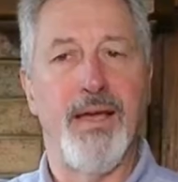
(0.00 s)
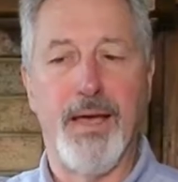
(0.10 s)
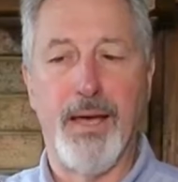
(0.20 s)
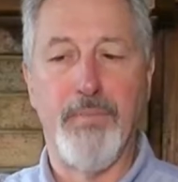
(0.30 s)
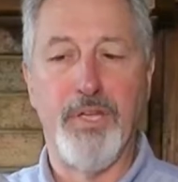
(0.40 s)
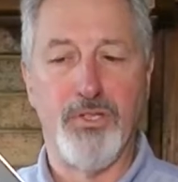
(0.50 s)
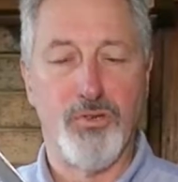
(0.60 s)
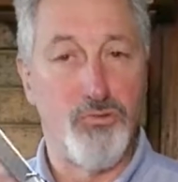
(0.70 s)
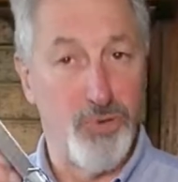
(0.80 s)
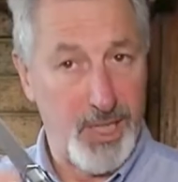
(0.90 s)
It's a
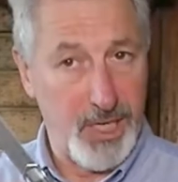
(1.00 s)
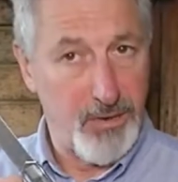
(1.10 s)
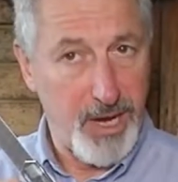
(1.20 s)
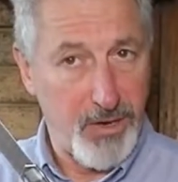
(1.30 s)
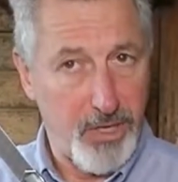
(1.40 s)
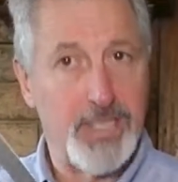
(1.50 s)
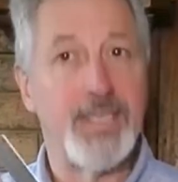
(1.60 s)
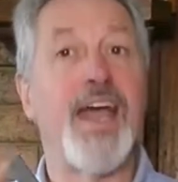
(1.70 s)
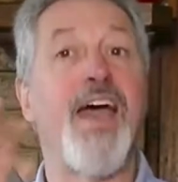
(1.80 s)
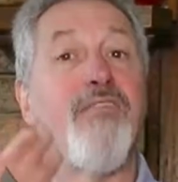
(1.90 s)
really great idea
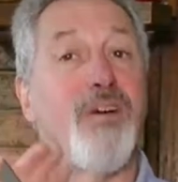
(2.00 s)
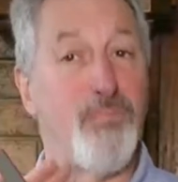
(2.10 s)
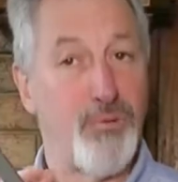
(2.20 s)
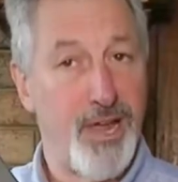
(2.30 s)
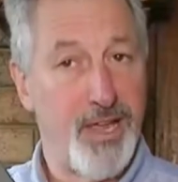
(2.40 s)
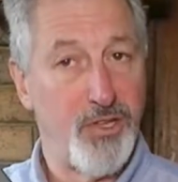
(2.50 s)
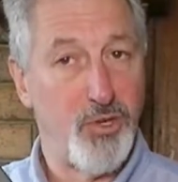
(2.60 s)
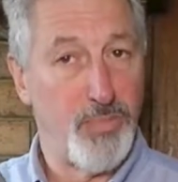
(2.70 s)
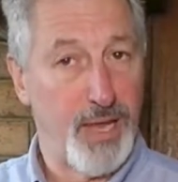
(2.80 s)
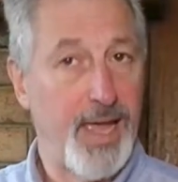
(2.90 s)
to have a brand
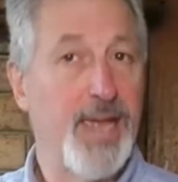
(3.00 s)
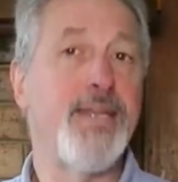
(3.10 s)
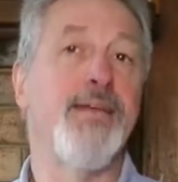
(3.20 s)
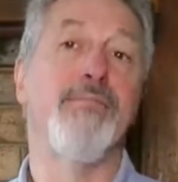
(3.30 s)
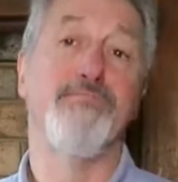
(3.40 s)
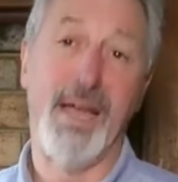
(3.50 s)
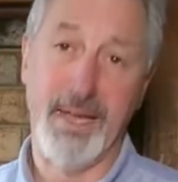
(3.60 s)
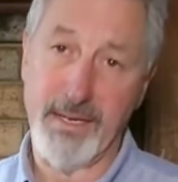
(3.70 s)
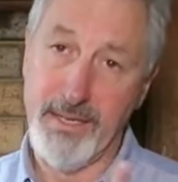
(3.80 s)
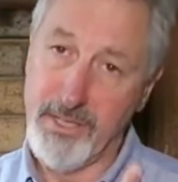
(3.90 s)
new blade,
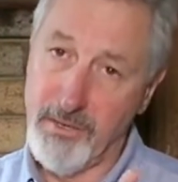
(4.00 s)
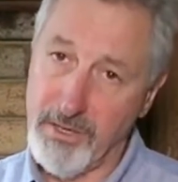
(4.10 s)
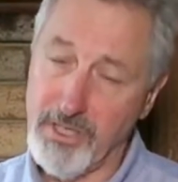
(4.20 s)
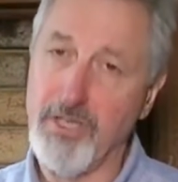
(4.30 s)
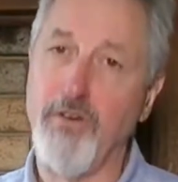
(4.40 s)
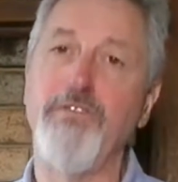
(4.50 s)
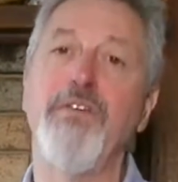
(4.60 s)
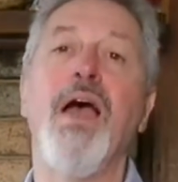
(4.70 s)
make it easy on yourself.